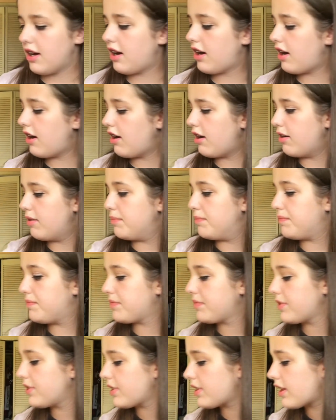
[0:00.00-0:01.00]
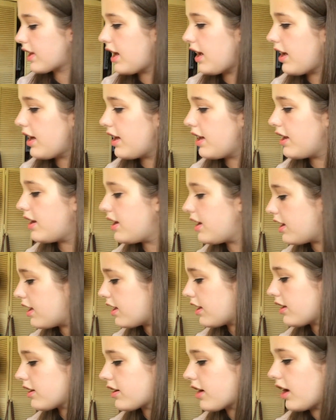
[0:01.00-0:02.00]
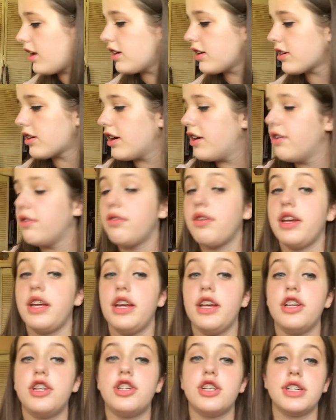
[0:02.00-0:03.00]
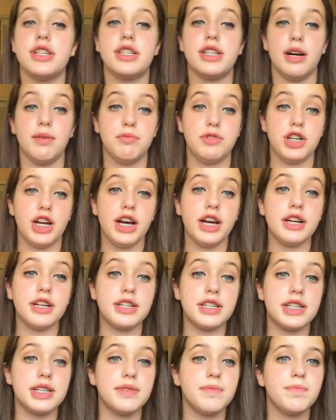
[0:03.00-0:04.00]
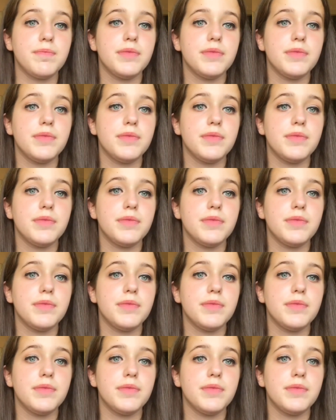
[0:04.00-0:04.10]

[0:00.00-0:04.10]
and color code each subject,